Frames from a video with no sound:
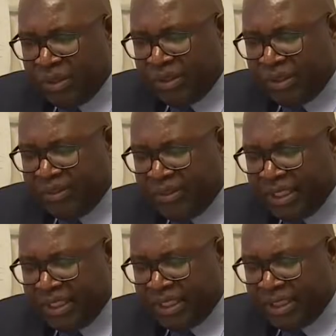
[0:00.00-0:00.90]
The
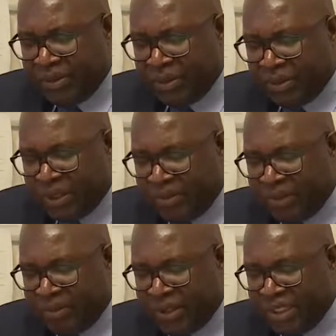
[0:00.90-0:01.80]
major or one of the
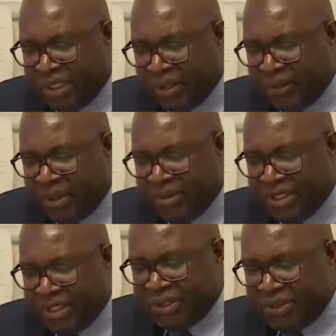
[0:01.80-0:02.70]
main requirements
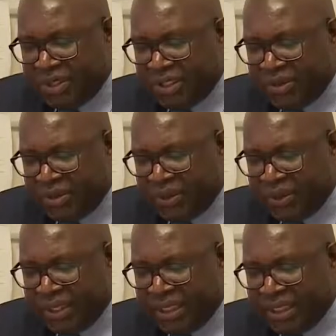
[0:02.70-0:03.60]
you need to
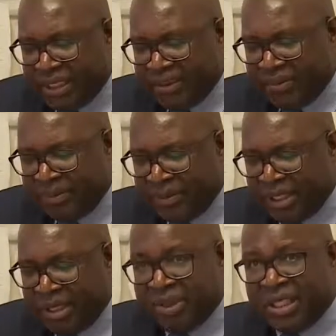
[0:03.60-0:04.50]
show under
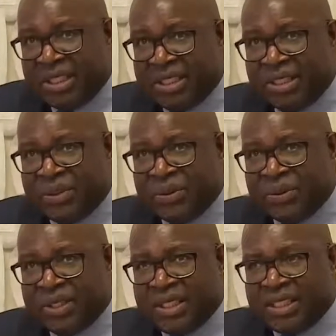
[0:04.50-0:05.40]
the immigration
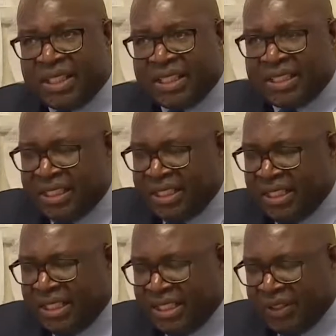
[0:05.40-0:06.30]
rules is that
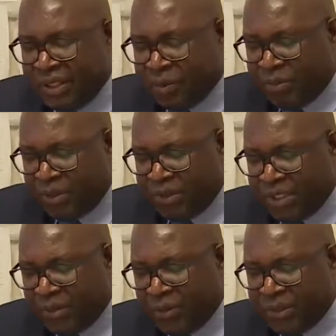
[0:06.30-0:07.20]
the sponsor
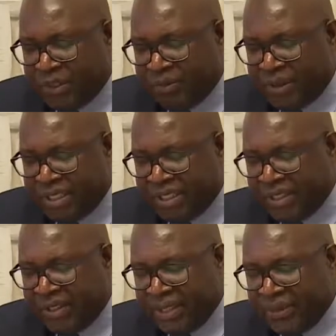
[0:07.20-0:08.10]
who is based
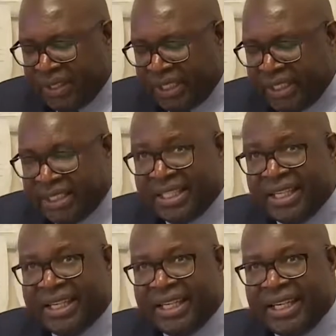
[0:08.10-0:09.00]
in the UK
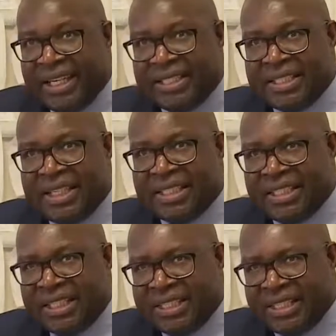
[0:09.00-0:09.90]
earns at
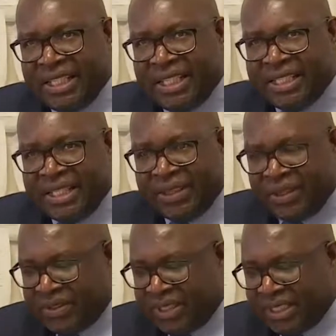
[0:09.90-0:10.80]
least
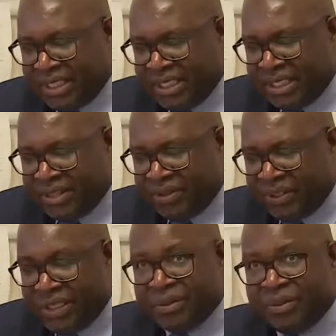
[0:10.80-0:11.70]

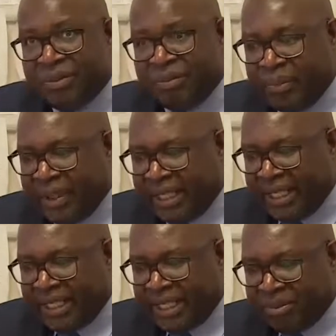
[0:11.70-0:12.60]
18,600 per
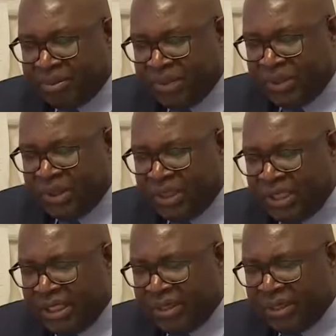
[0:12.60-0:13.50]
annum
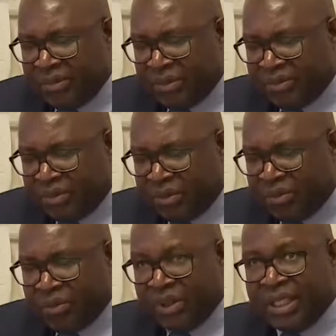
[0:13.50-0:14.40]

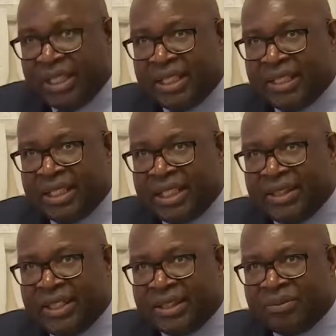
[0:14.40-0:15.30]
from
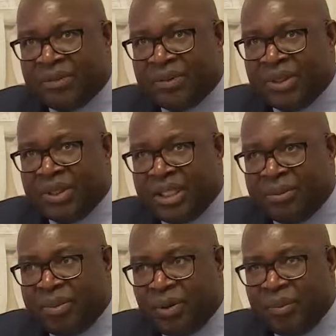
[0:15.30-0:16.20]
either
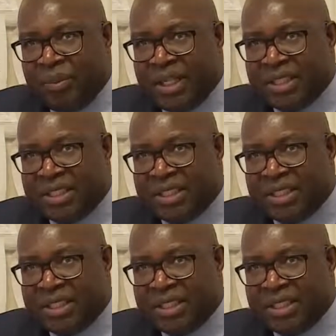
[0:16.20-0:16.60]
employment,